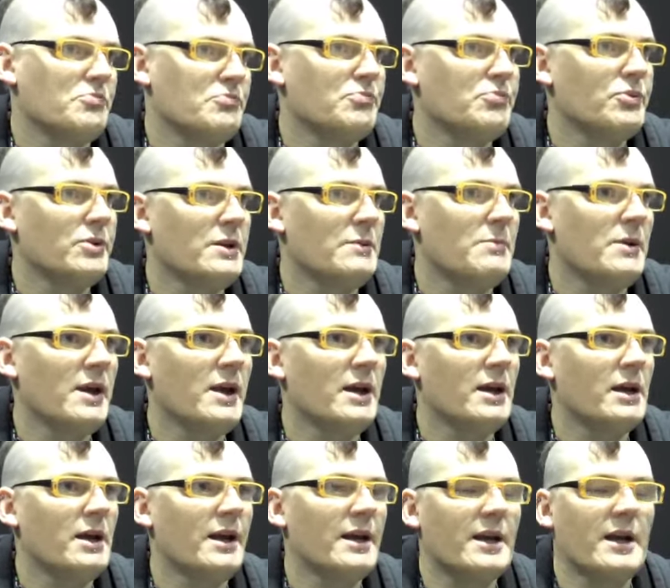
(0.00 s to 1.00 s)
pretty
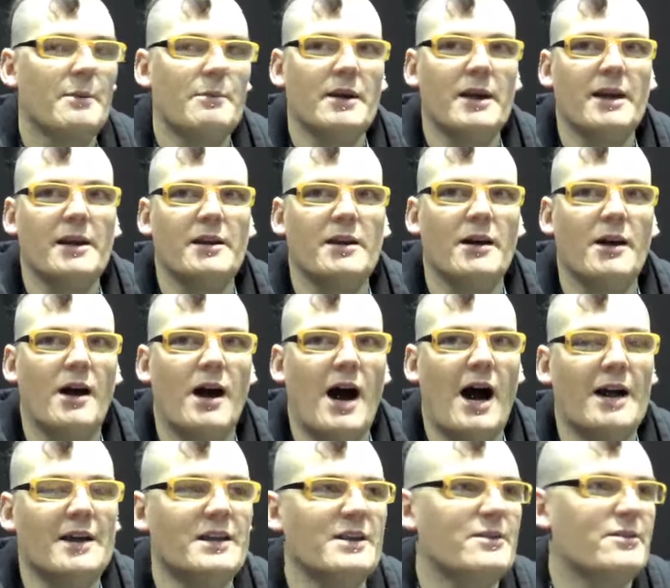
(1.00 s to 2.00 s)
big. Like, I mean,
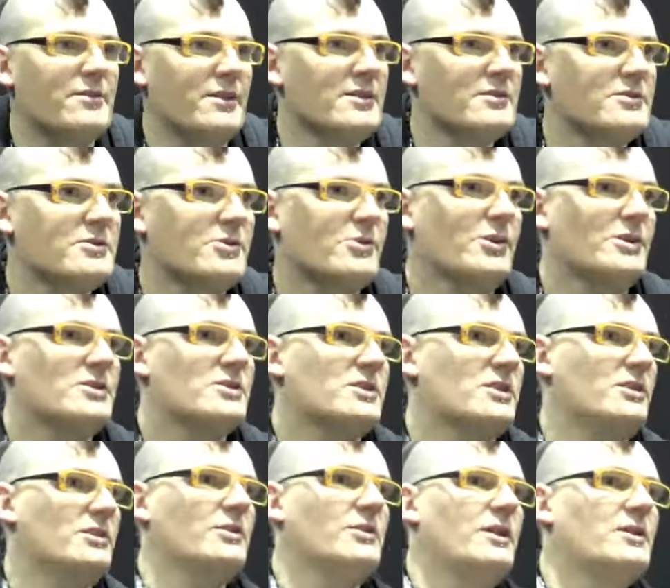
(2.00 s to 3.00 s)
I didn't think so
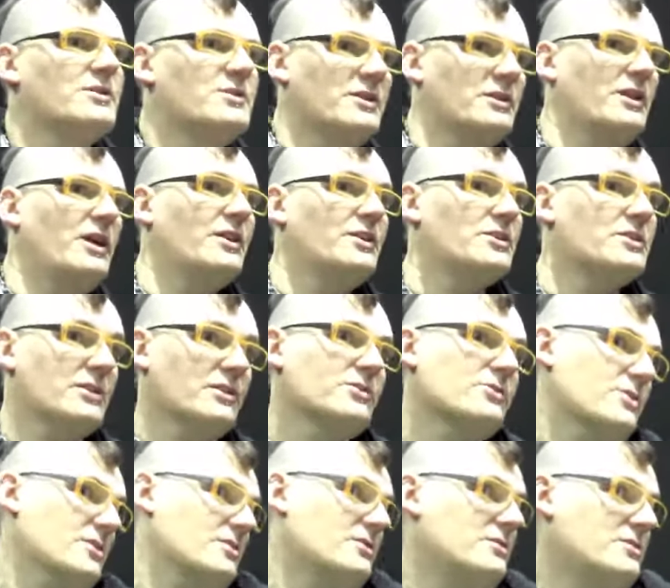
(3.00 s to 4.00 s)
until
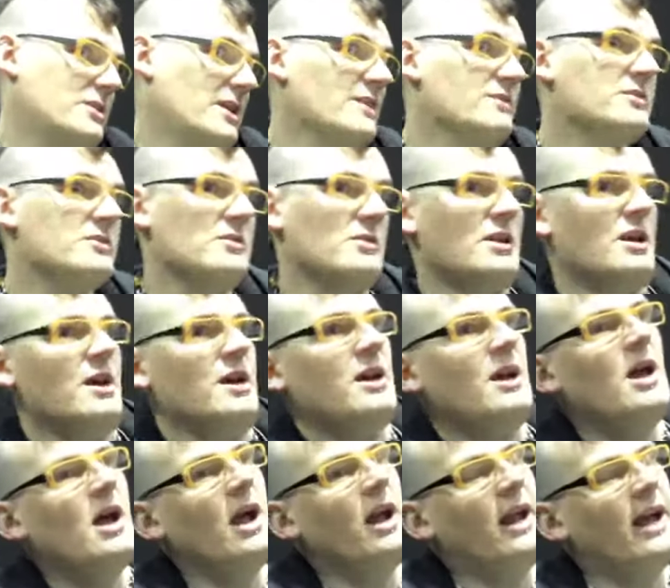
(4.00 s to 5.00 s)
yesterday.
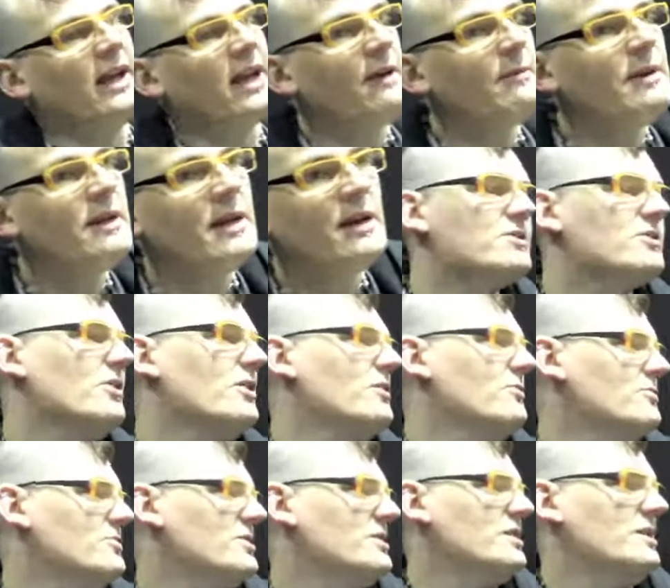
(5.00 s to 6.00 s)
Like, I mean, I thought
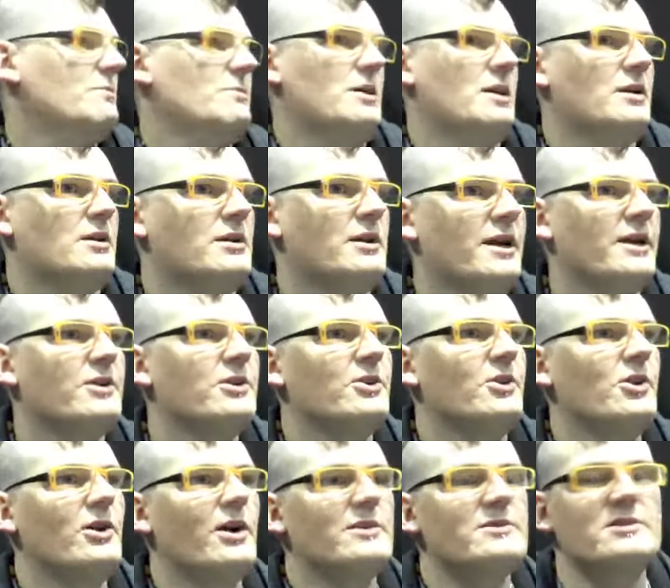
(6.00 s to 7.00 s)
it was a gimmick. Like, you
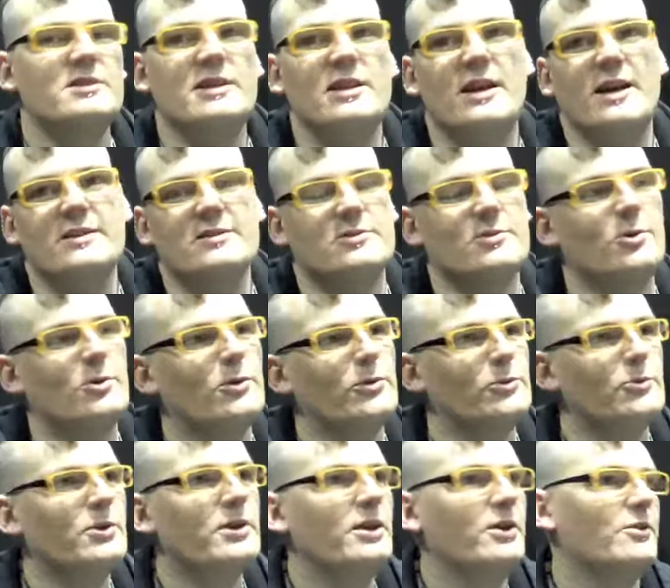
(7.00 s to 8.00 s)
know, at CES, the whole
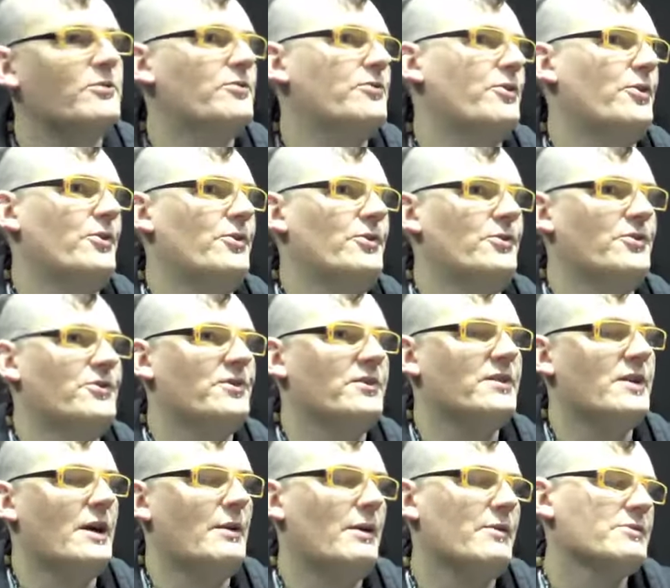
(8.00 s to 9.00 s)
3D on phones,
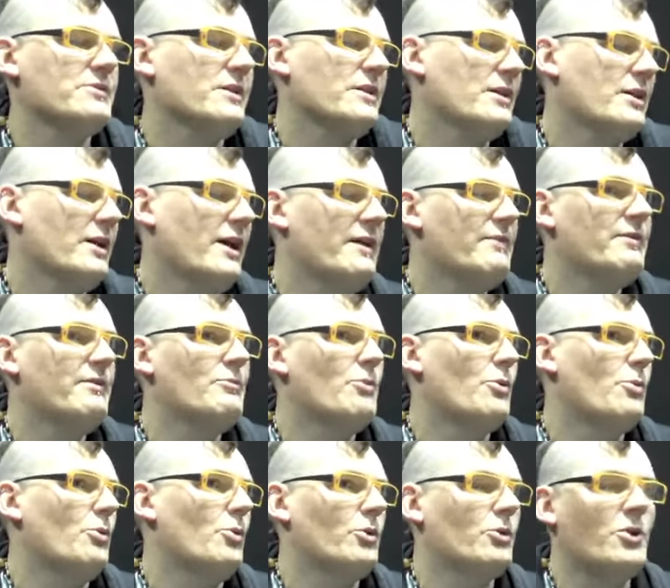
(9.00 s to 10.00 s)
and I was like, and
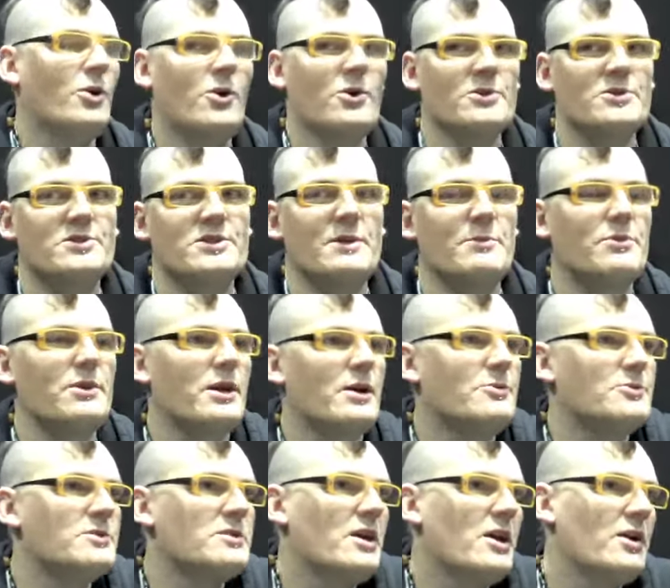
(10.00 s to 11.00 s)
Mobile World Congress, same thing. I
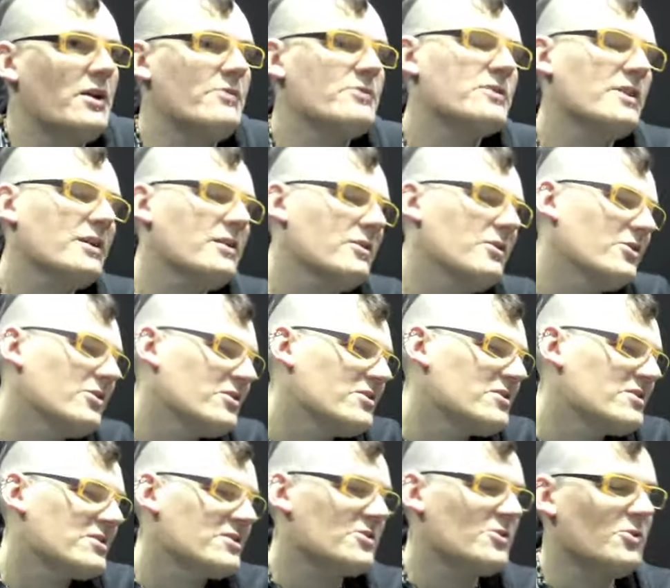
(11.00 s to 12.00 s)
was there, and I was like, you know,
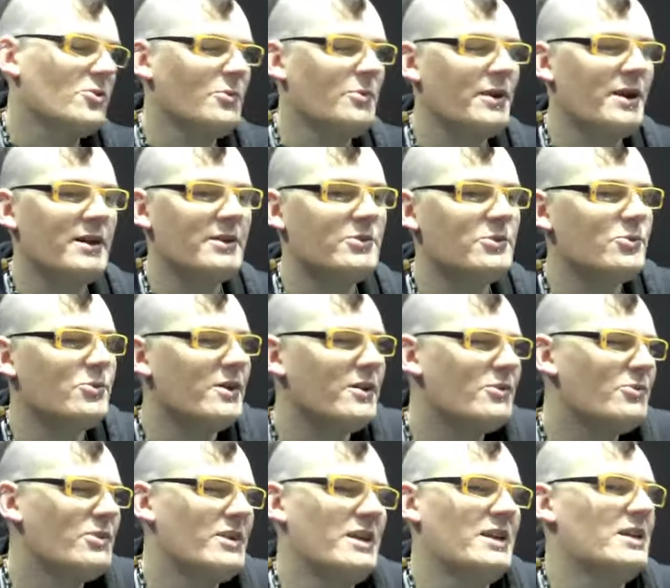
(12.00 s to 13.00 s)
this is cool, but do I
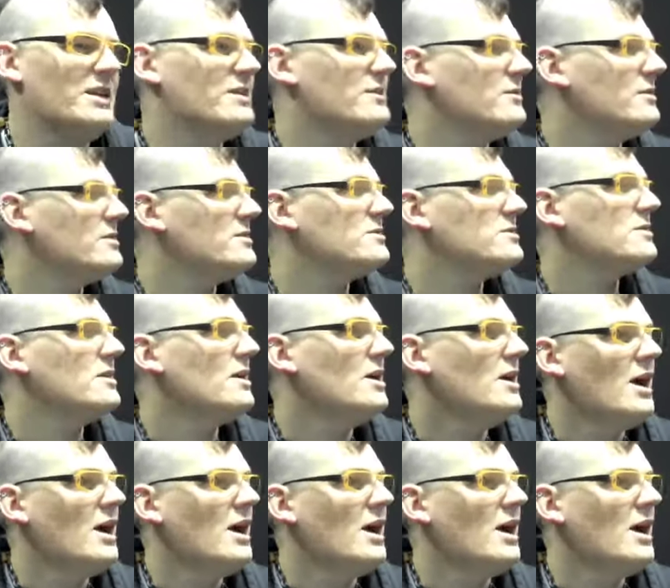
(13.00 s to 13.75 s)
really need this?